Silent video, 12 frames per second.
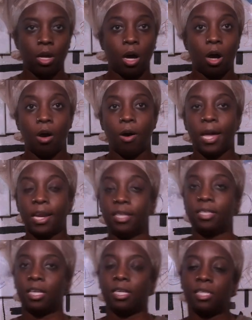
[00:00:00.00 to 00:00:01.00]
And it
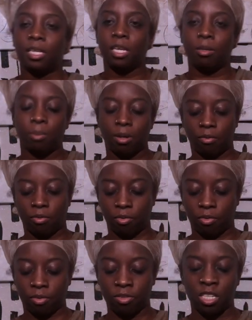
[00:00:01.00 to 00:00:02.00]
says to keep it in for
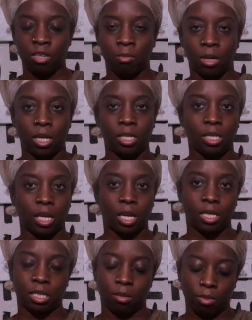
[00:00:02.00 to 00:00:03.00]
15 minutes, like I
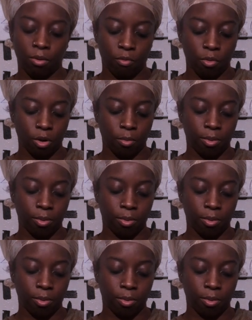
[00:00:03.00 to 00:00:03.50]
said before.